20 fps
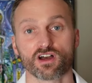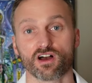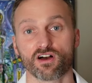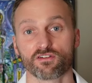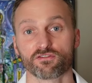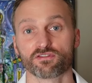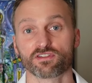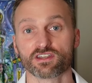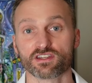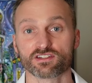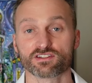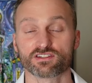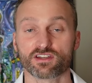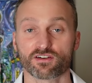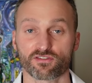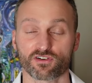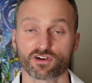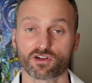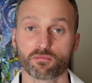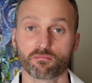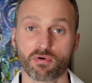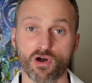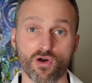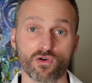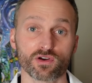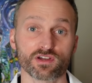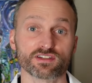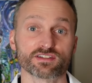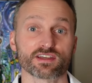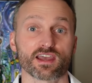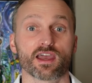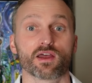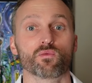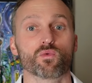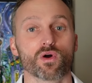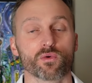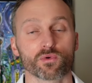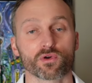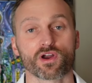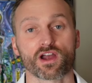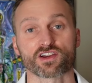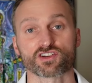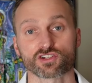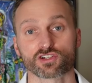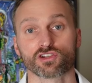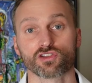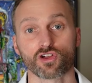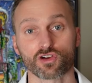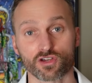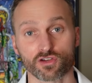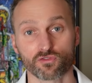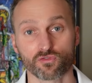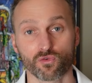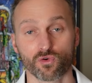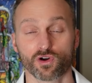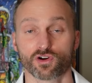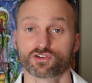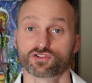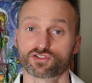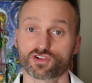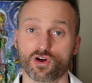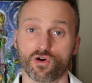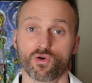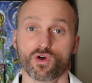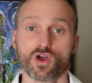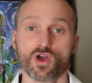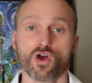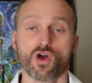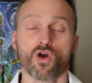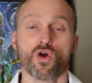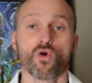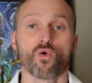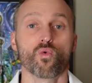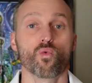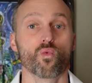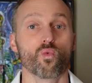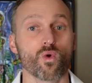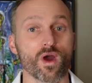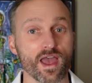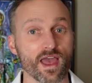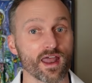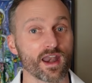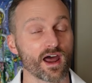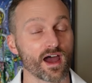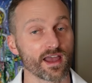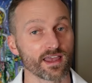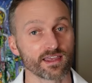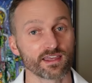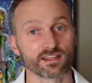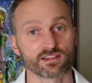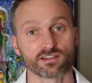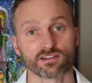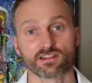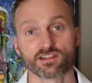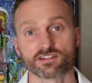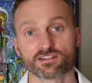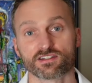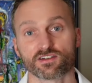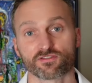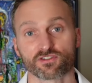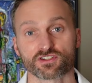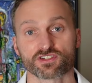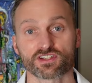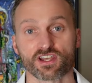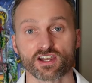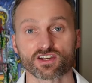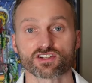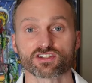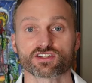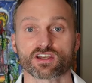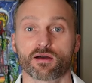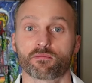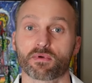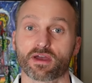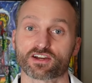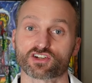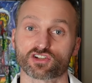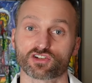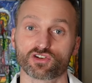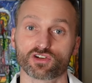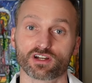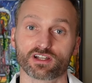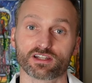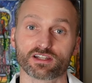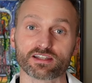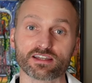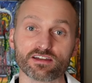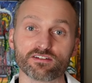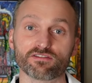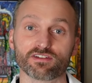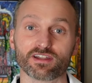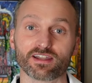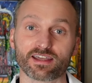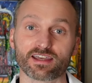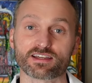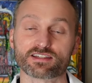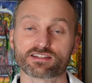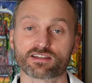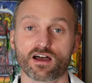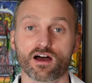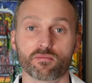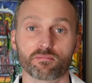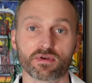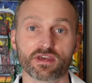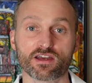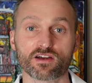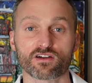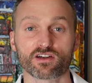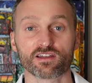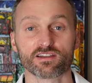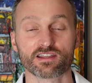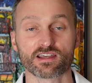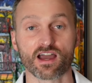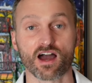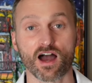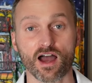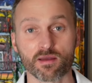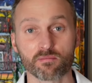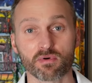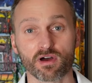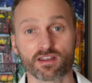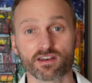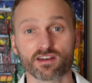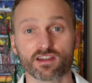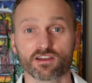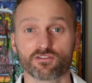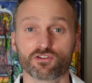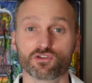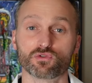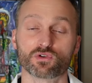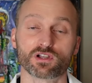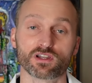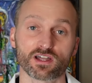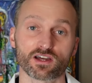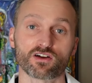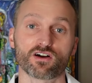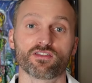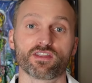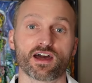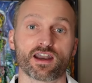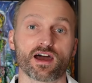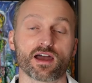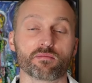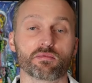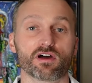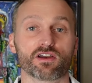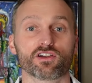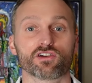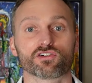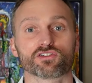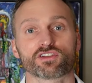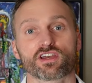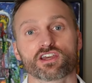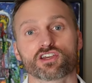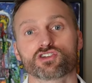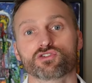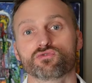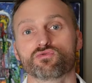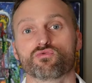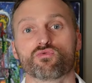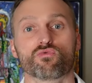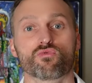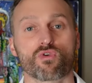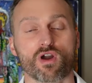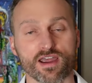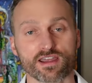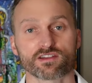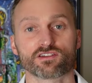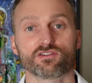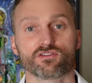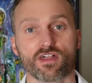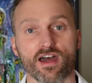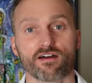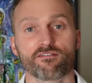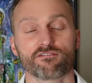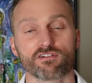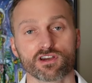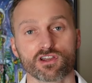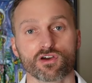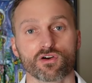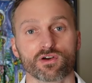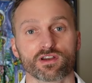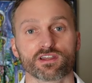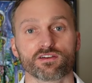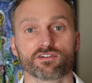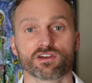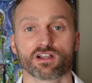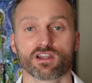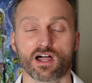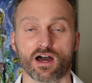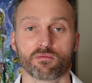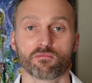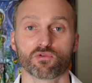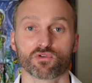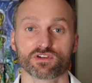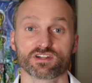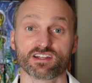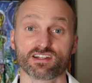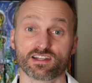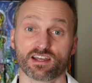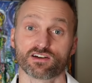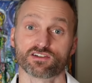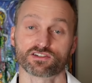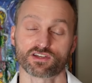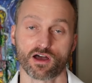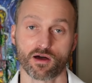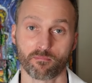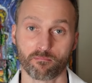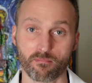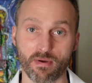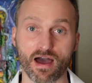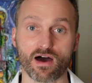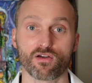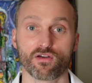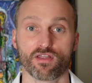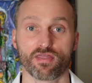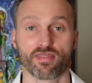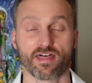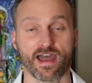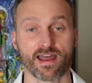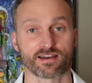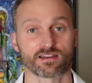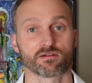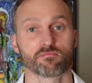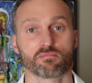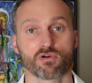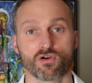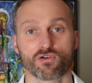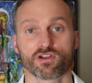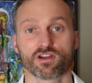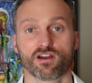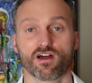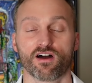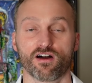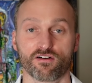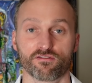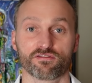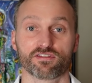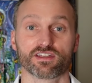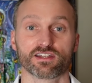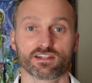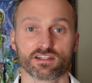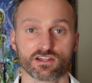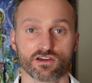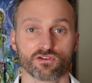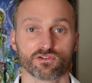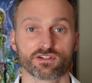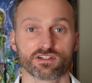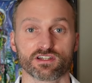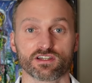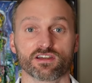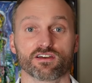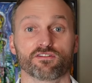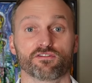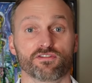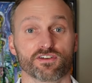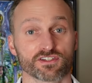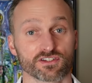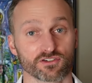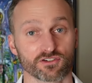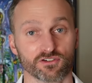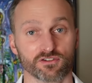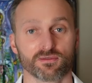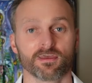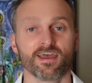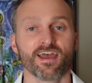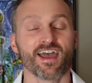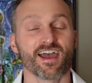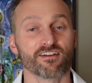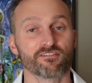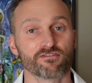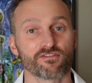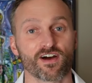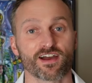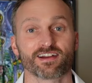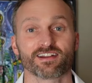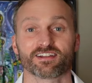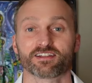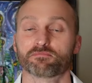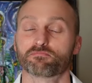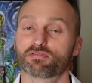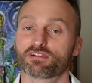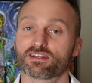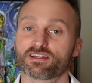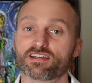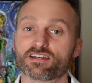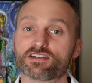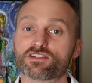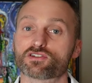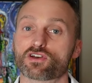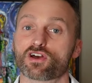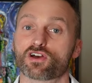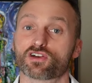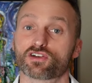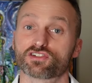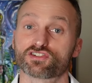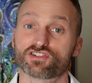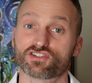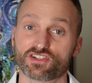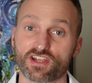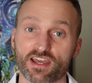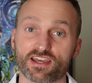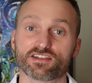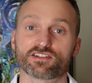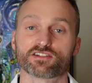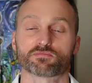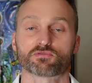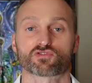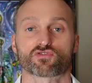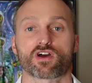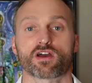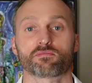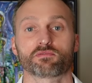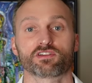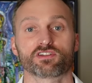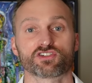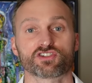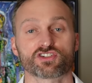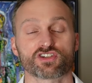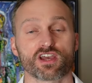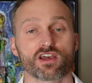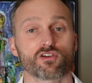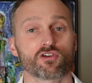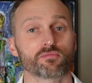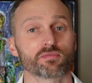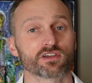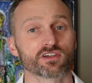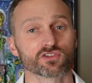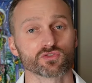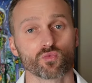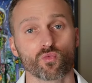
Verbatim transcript: of these different components and what we're actually looking for. So when I get to these different sections, I'm actually going to leave links up here in the I button. If you click on that I button, it'll take you right to that video and give you a lot more details about that component of the DOT physical. And finally, please stay subscribed to this channel, because